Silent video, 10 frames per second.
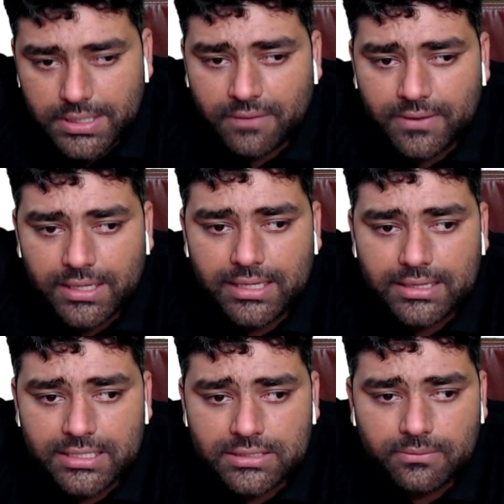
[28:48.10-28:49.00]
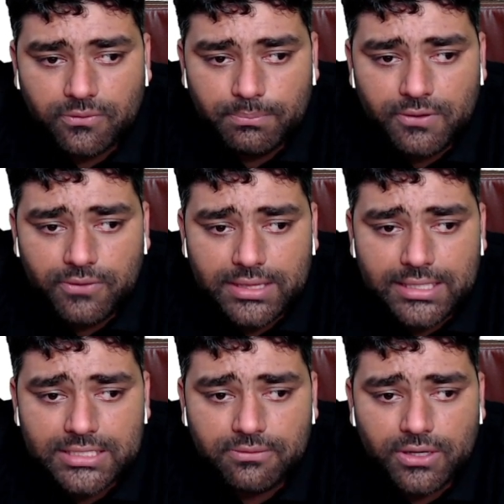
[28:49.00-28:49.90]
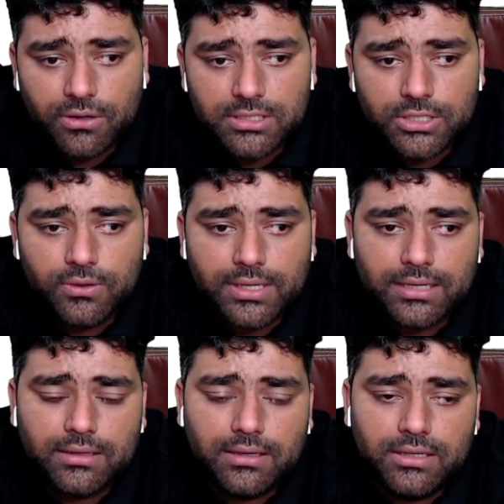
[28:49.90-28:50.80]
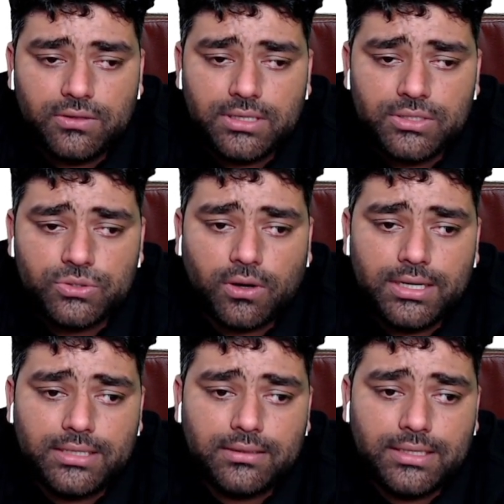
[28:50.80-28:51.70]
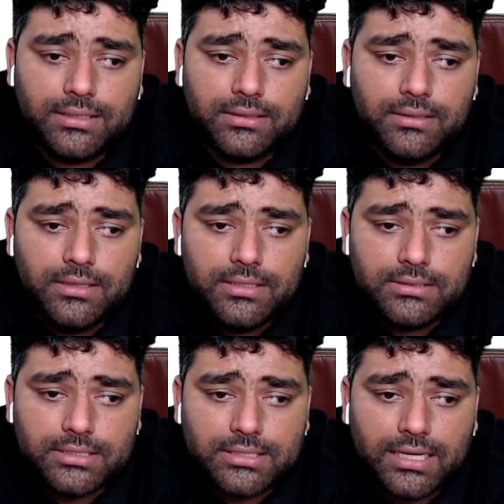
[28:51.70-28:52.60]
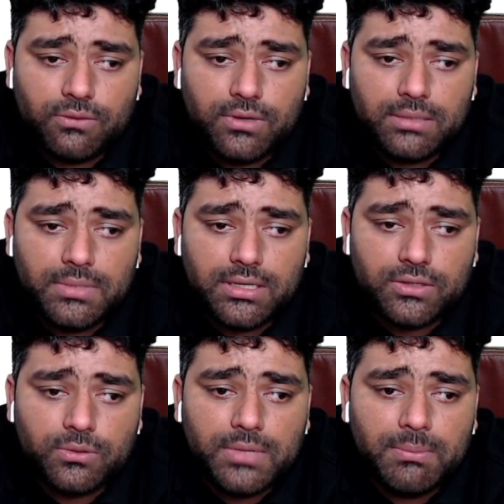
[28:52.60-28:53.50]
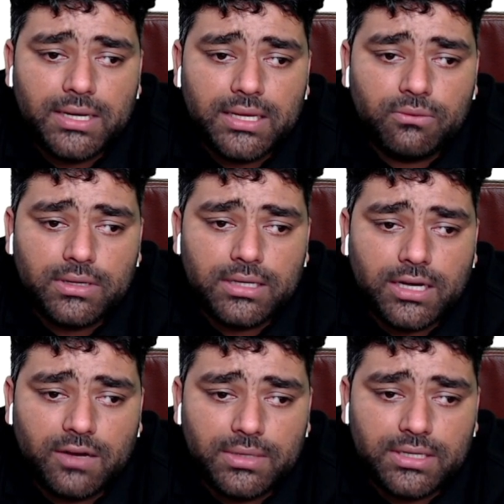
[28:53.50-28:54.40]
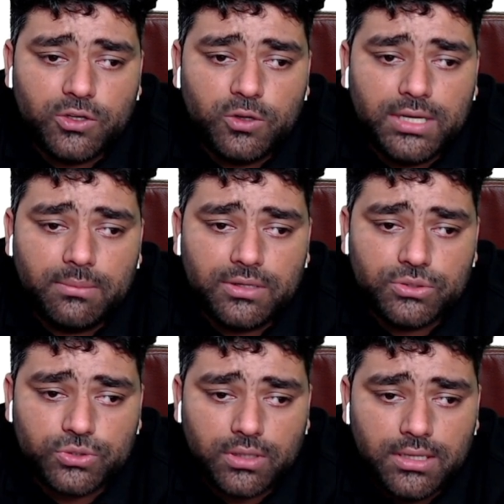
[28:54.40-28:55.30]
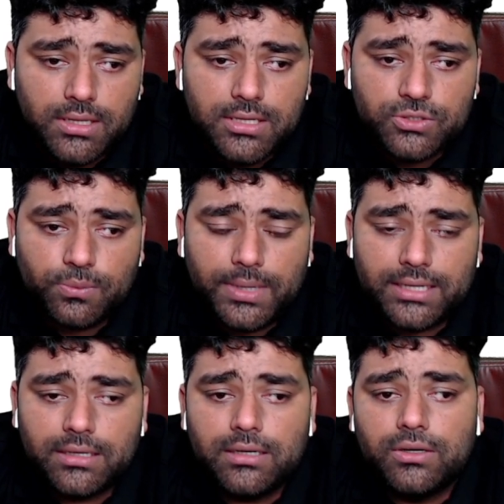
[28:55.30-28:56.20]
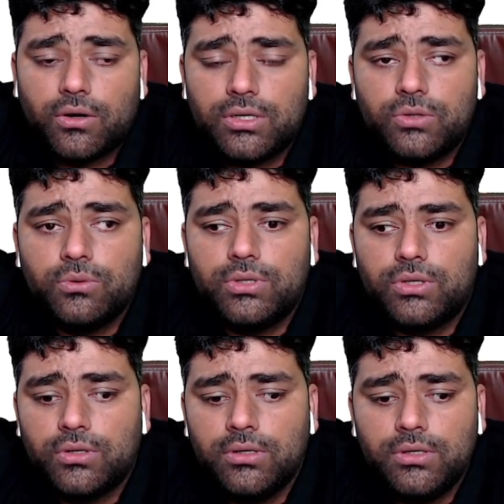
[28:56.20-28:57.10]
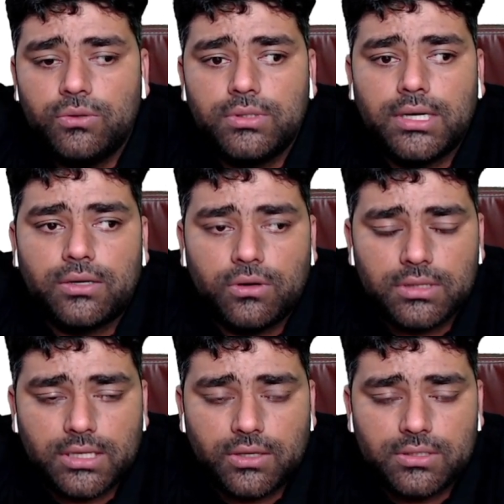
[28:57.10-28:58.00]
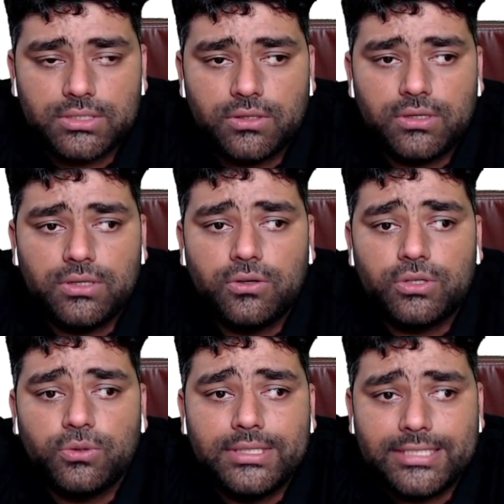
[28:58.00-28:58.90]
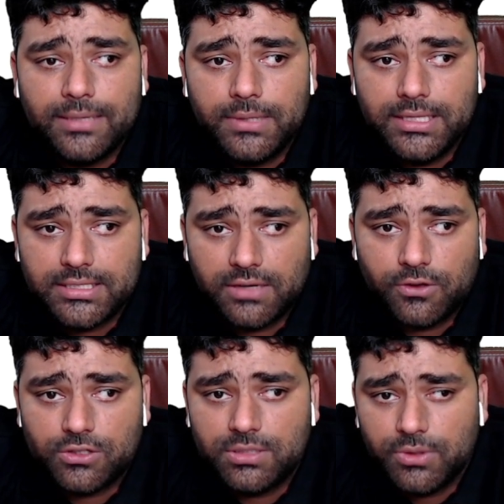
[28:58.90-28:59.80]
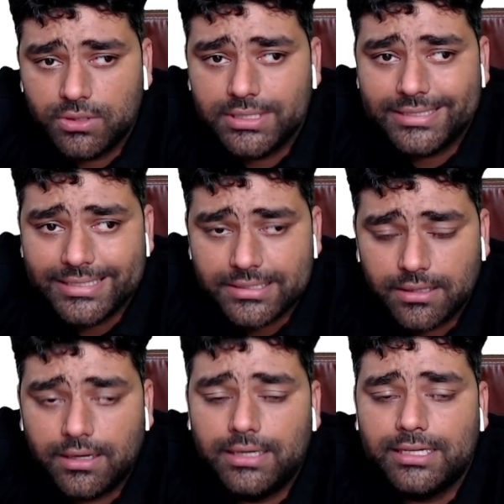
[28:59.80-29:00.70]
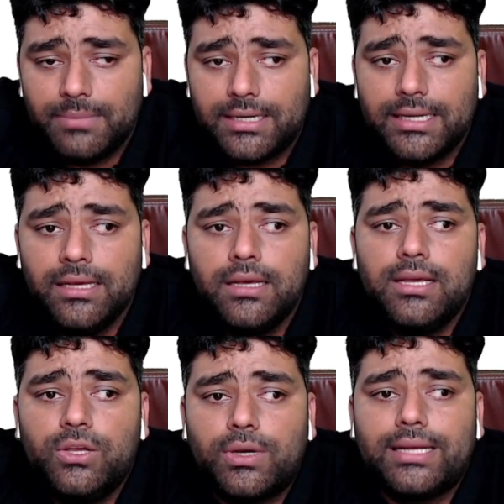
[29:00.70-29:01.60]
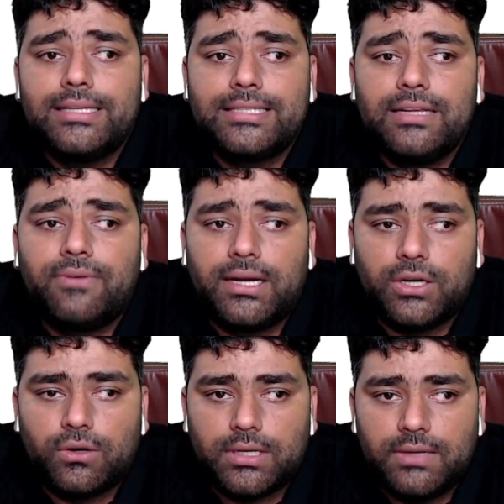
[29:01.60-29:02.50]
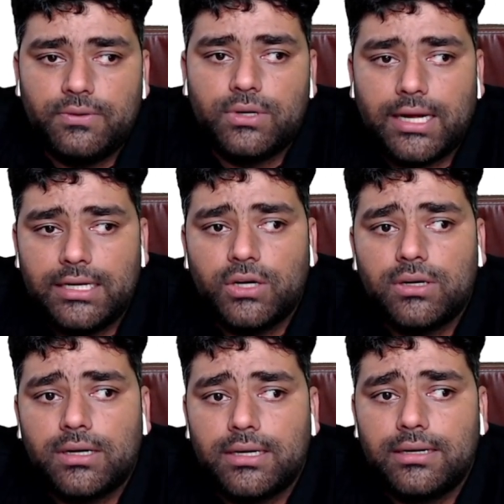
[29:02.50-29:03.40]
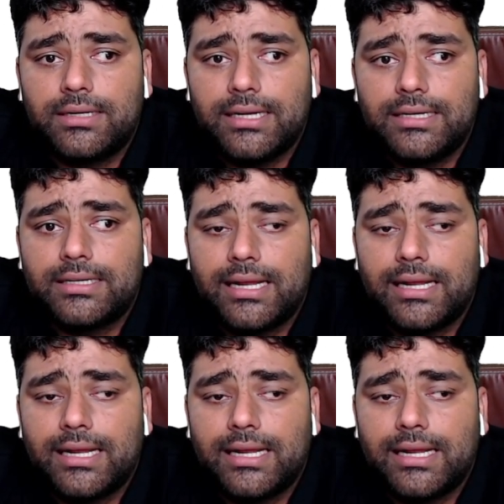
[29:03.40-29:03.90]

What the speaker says: Definitely this, with this way also you can, solve it in just like 1 minute, or maybe like 1.5 minutes, you'll be able to solve. So better not to, do the wrong the question, or not to skip this type of question, because this is ultimately you can easily find out. If you write down till